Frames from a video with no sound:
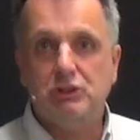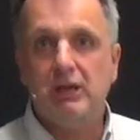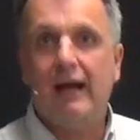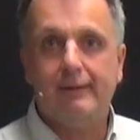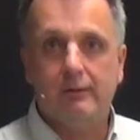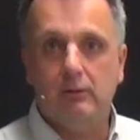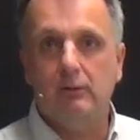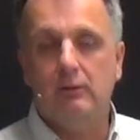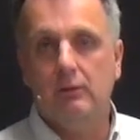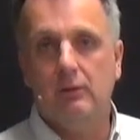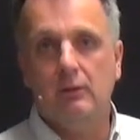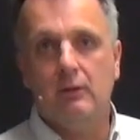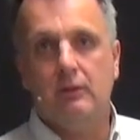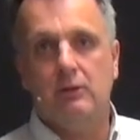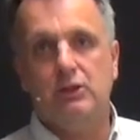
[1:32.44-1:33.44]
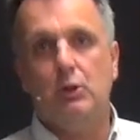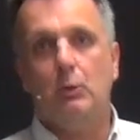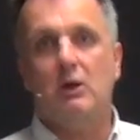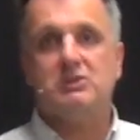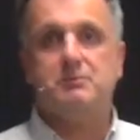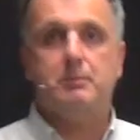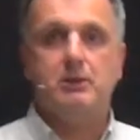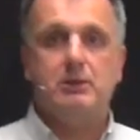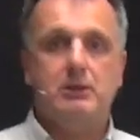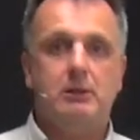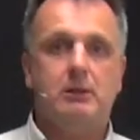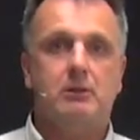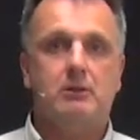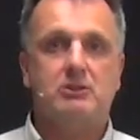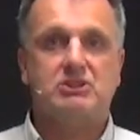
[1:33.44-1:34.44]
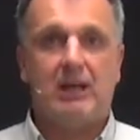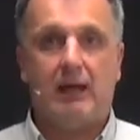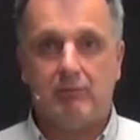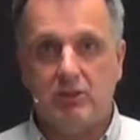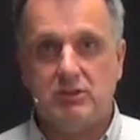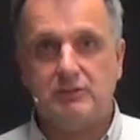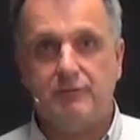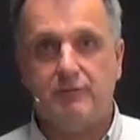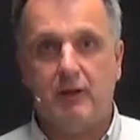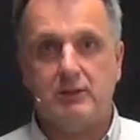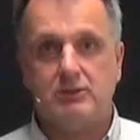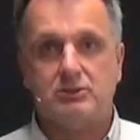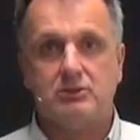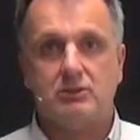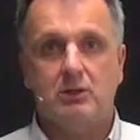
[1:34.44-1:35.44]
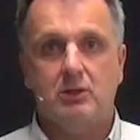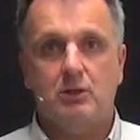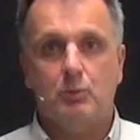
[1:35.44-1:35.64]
channel USB sound interface,